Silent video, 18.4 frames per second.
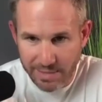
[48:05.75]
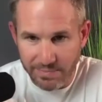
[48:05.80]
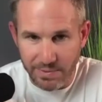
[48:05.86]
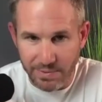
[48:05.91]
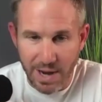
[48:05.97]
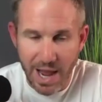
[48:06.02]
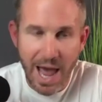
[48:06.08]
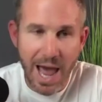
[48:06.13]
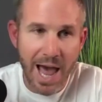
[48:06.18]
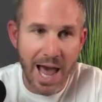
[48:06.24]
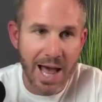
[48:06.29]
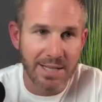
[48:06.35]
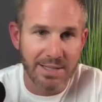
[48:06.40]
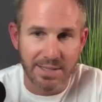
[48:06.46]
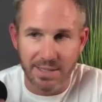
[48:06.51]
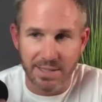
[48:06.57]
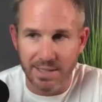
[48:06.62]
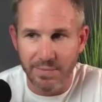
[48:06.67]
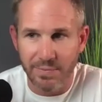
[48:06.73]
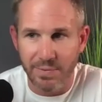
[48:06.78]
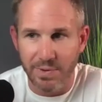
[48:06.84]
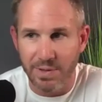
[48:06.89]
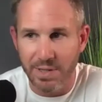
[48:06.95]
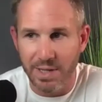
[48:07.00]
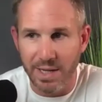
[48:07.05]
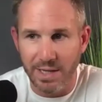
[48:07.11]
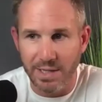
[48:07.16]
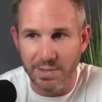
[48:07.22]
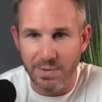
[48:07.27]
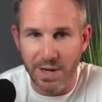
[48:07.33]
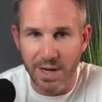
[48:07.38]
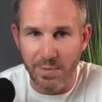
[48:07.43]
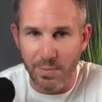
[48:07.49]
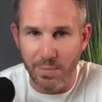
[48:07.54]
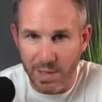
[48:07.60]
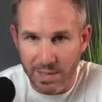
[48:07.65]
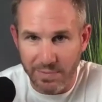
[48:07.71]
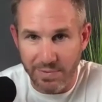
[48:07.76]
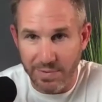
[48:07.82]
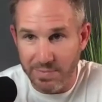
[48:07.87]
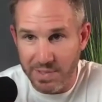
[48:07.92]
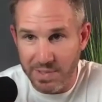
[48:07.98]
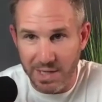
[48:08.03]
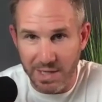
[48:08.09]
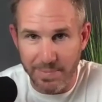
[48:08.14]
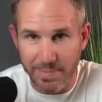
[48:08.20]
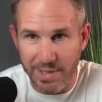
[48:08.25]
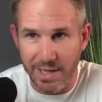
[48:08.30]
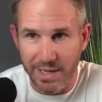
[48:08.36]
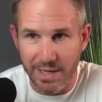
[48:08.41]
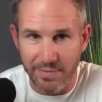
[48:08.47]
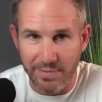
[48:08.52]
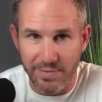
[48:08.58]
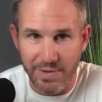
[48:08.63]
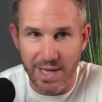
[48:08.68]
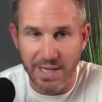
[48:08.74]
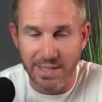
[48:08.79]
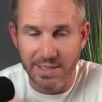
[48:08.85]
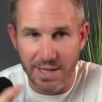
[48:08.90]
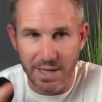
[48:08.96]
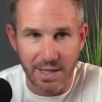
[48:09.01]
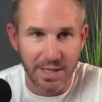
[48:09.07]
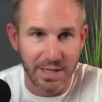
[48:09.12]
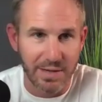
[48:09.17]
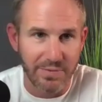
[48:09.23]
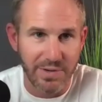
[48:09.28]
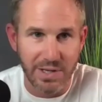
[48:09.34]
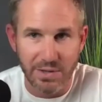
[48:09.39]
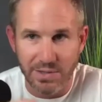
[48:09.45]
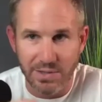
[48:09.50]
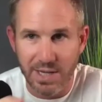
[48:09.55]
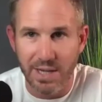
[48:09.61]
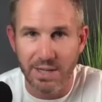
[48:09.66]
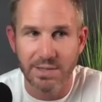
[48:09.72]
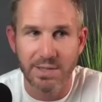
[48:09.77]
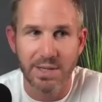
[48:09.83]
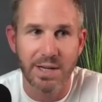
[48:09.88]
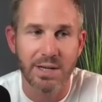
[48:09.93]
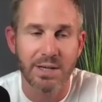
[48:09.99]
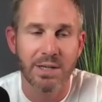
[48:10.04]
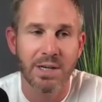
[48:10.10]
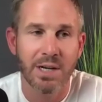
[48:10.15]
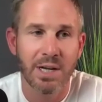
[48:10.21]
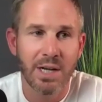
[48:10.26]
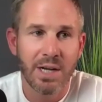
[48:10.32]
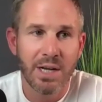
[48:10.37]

for ads and different things right one of them is going to be like a vsl like a video sales letter